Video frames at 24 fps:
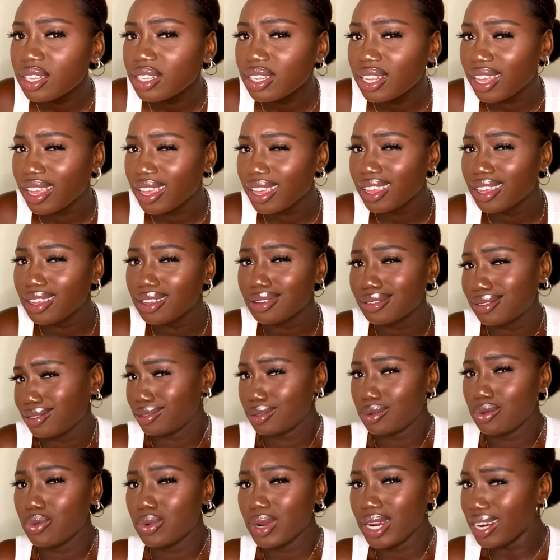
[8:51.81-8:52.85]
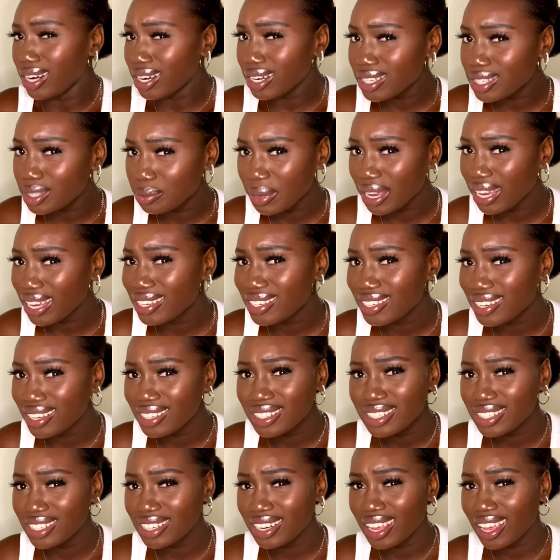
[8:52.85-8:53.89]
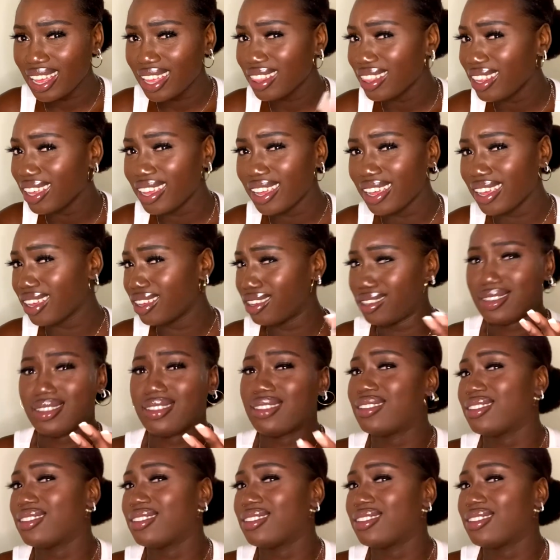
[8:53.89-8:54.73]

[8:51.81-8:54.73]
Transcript: Like, where is my attention at? Like,